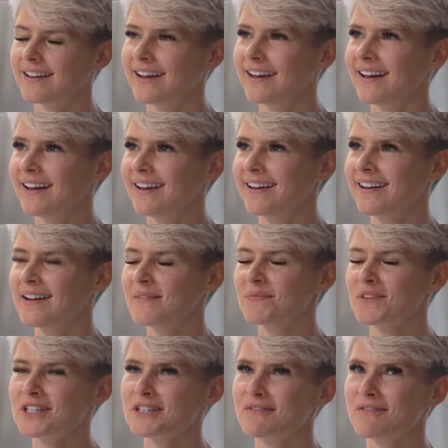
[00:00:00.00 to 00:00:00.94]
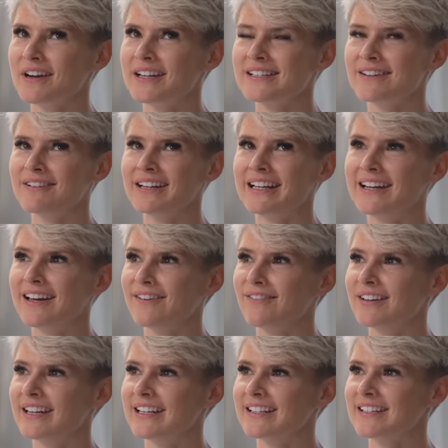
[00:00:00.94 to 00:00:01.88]
Yeah. There's a phrase I really
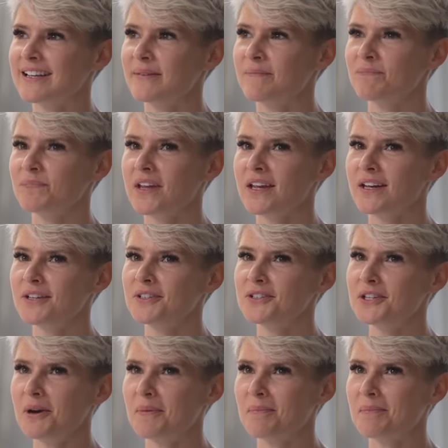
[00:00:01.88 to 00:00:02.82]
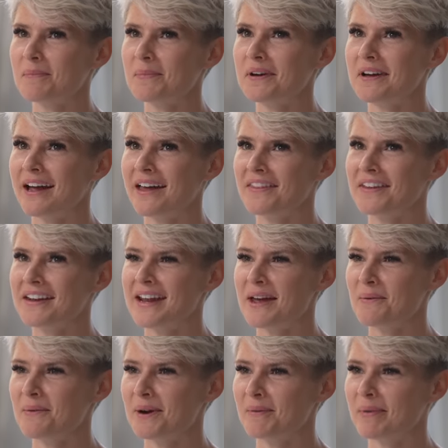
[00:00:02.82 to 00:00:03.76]
love and it's jump and the
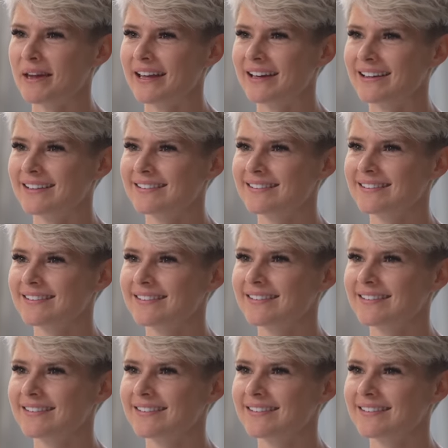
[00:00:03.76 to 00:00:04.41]
net will appear.